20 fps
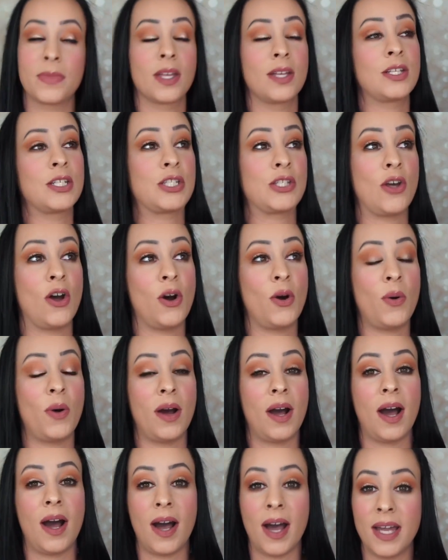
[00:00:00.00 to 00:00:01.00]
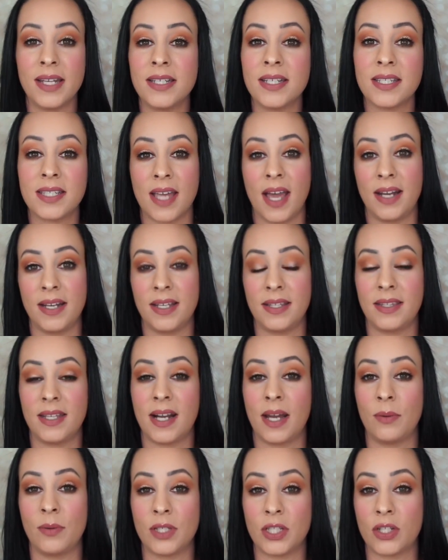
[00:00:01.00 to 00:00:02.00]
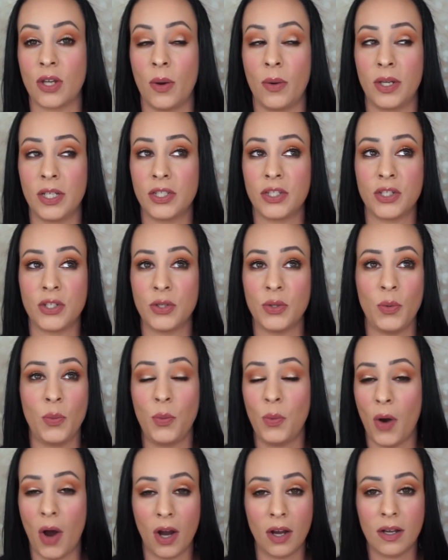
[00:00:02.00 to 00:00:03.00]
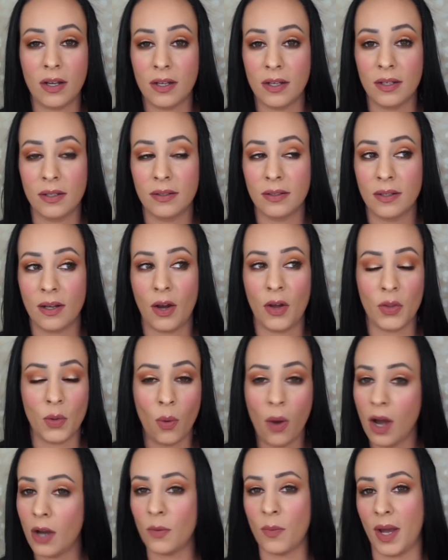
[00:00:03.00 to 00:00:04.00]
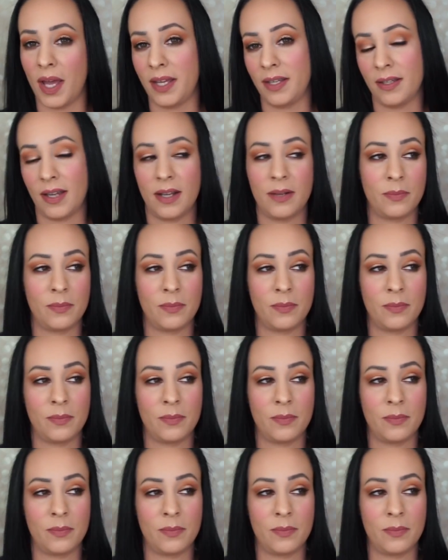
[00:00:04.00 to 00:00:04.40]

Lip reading: So I decided that I was going to walk on the walkway.